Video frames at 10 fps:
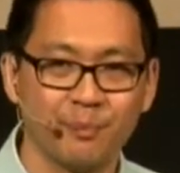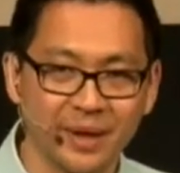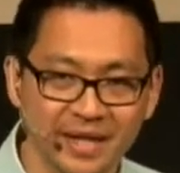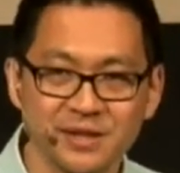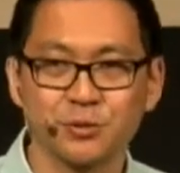
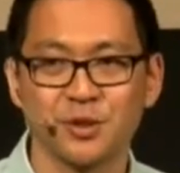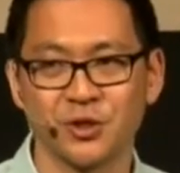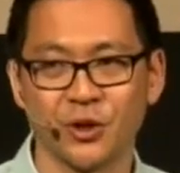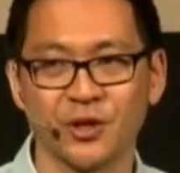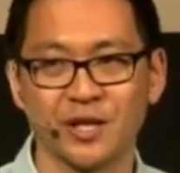but into
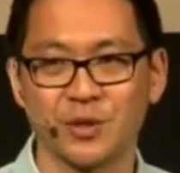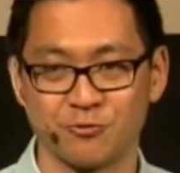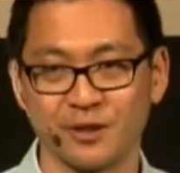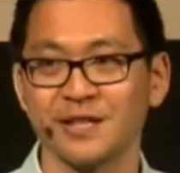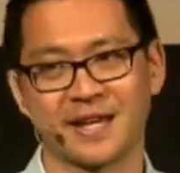eternity,
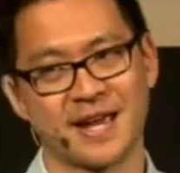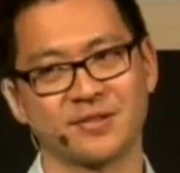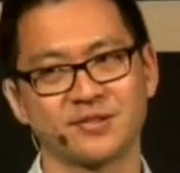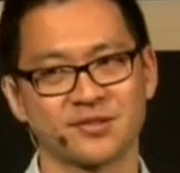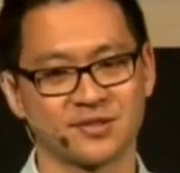really
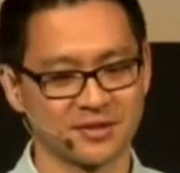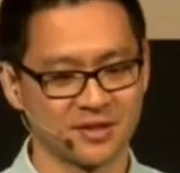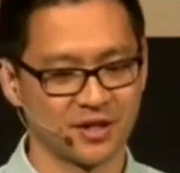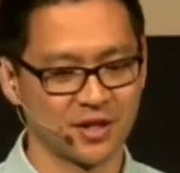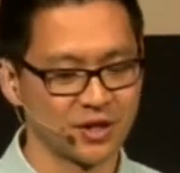counts,
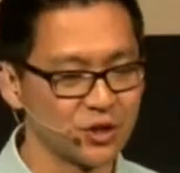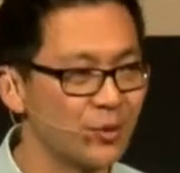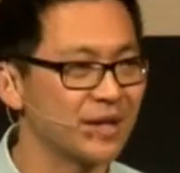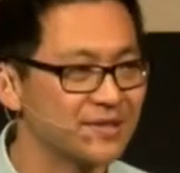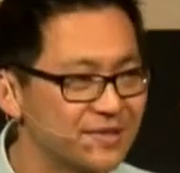
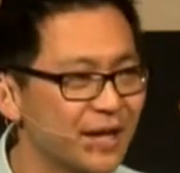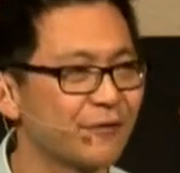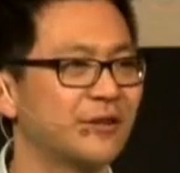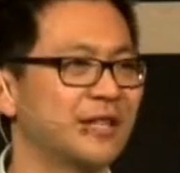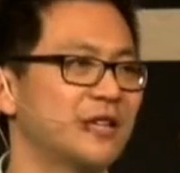you are
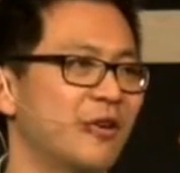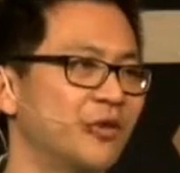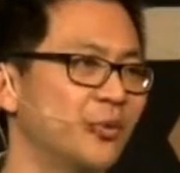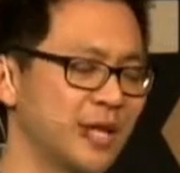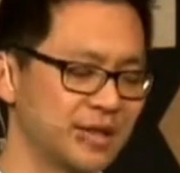definitely
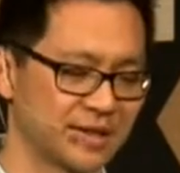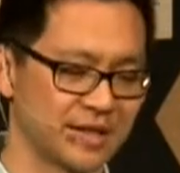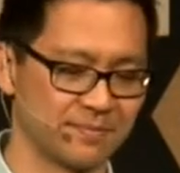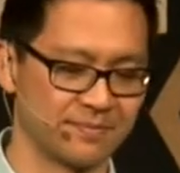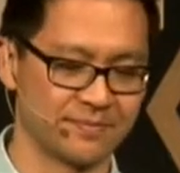on the winning
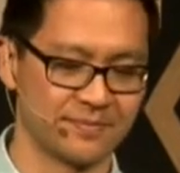team.